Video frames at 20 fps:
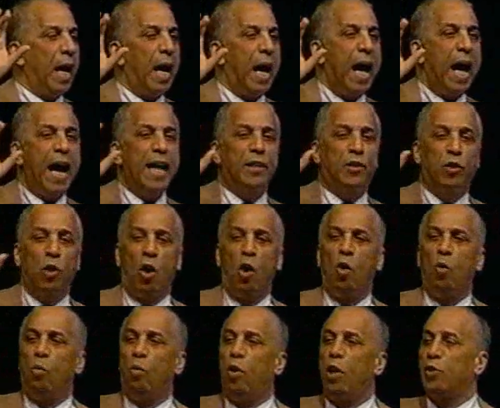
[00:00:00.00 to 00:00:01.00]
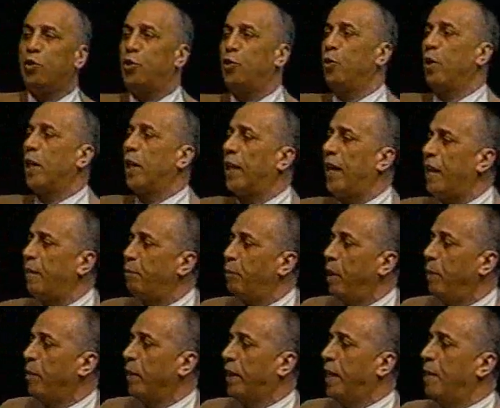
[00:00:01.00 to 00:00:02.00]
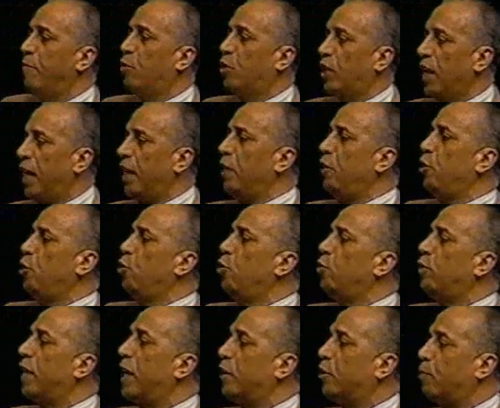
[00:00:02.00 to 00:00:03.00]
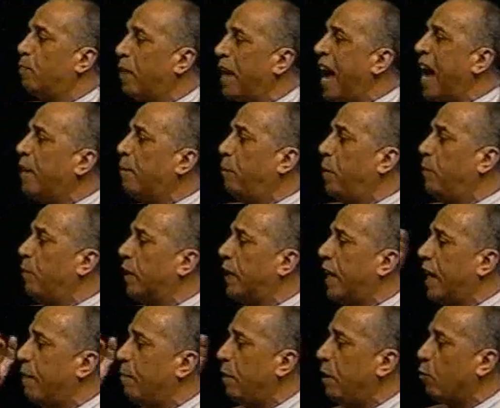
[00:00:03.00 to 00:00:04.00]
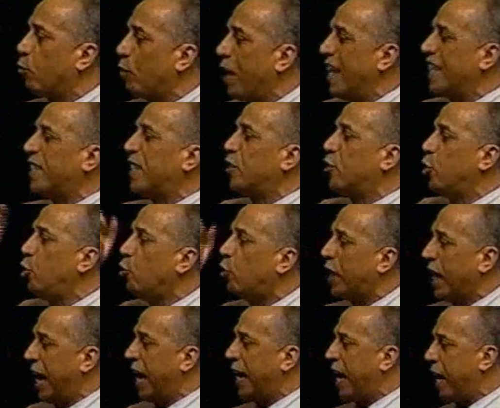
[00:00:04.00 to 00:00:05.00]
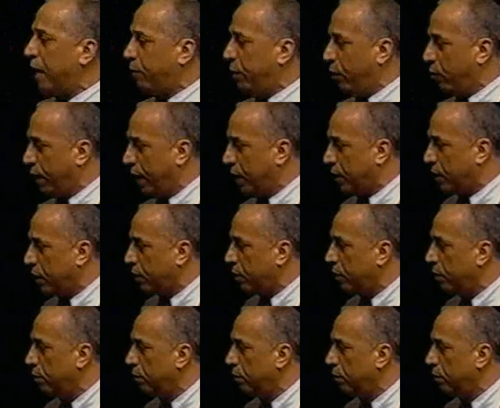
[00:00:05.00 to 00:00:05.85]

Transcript: I don't want you to let people keep telling you that black people can be racist. You cannot be racist.